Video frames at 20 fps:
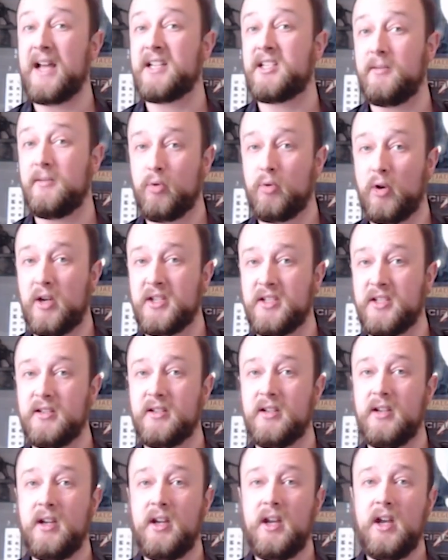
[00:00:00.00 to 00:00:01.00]
present.
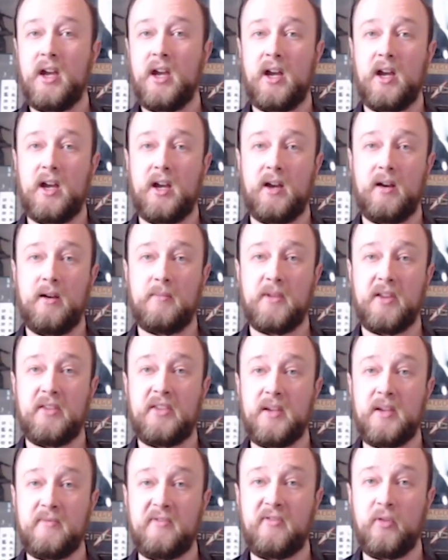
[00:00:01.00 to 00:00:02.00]
The
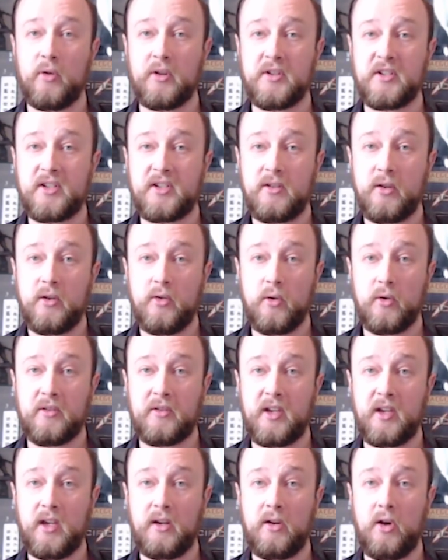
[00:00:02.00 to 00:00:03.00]
Theme Force
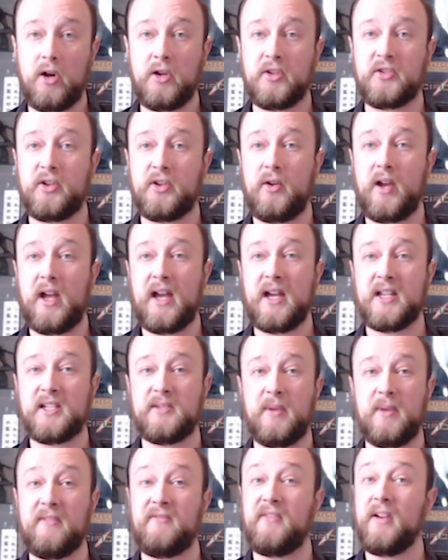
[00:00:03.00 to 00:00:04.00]
Northkin also has
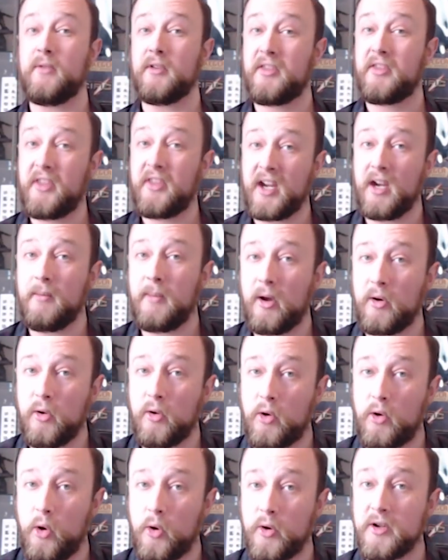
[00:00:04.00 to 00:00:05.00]
my favorite thing about No
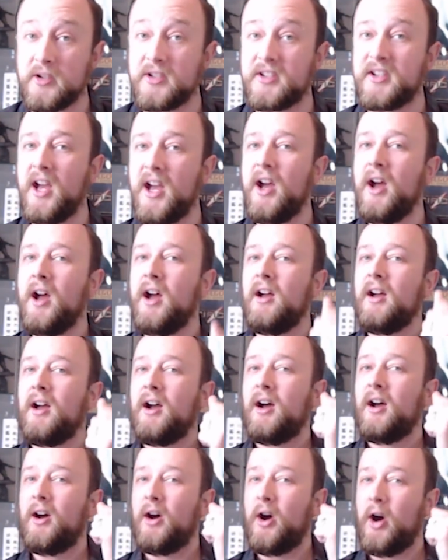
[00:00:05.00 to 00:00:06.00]
Quarters,
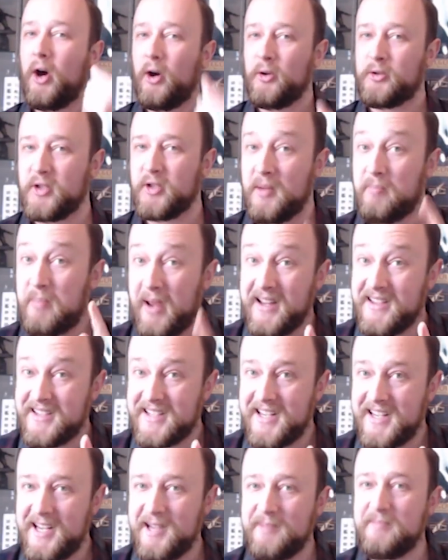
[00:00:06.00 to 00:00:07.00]
alternate paint
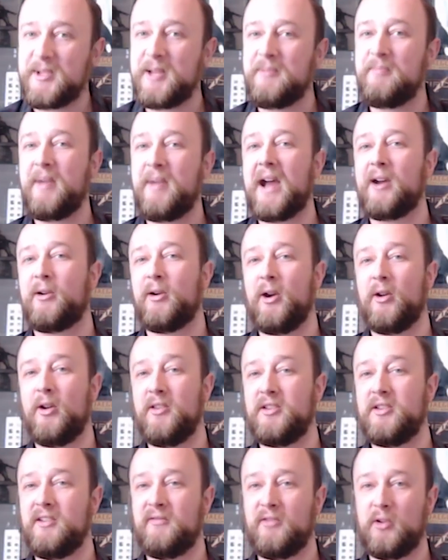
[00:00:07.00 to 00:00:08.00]
schemes and background on the
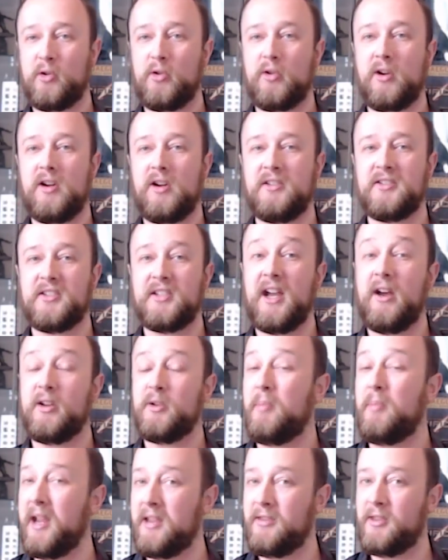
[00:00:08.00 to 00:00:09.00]
different Krells and how to
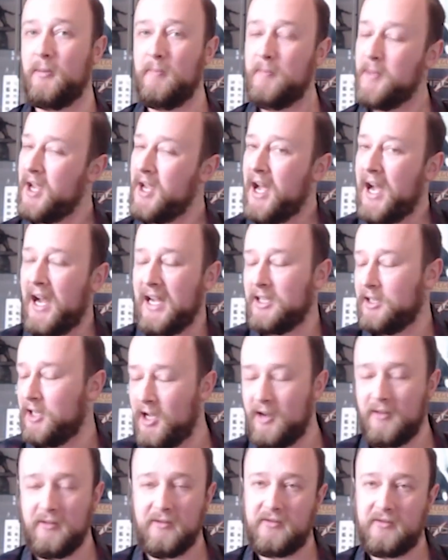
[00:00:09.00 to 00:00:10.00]
paint them. I
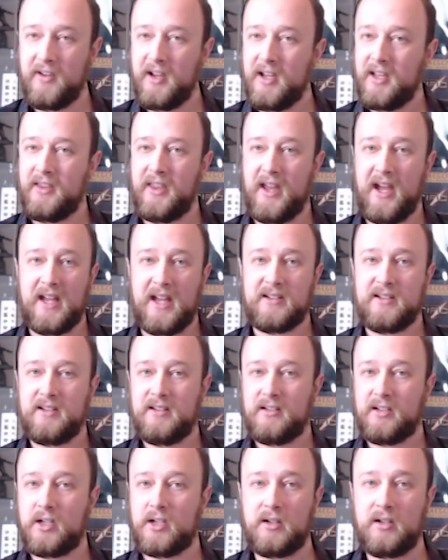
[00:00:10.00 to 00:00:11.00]
love that
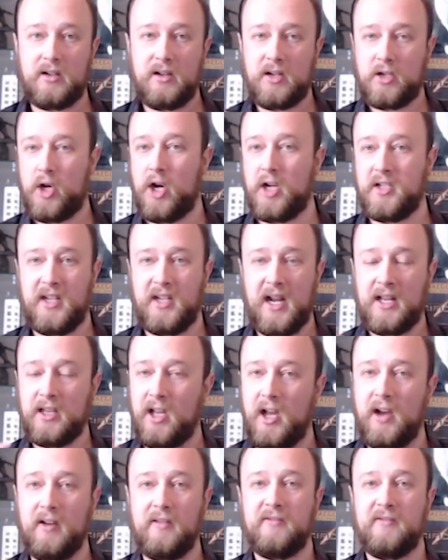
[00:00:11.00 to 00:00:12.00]
content. I
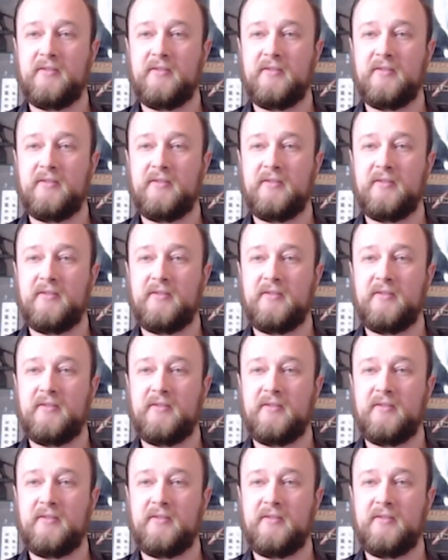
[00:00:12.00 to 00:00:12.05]
love